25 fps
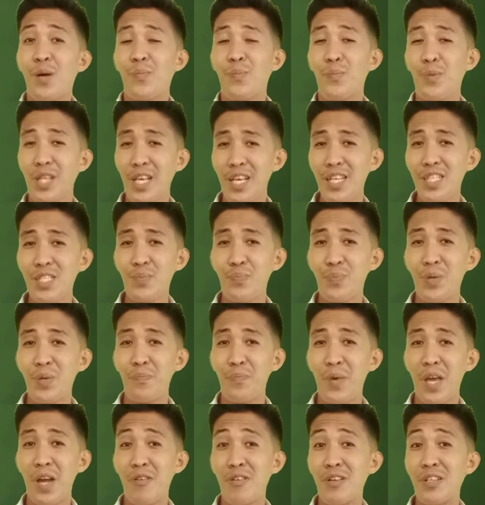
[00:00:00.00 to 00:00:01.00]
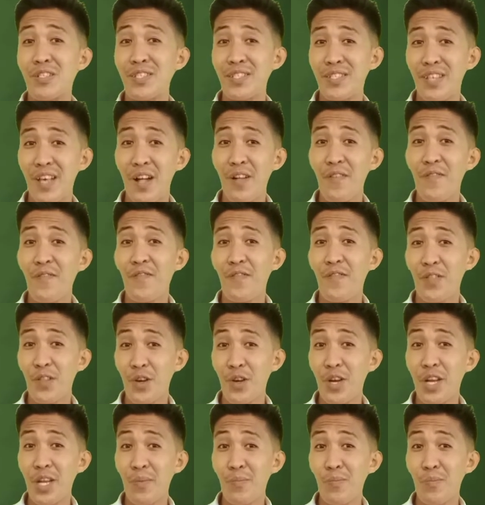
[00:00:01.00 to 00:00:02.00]
please prepare yourself
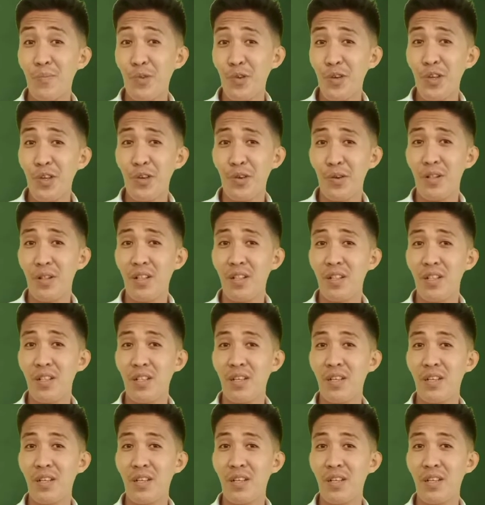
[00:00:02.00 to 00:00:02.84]
learning module,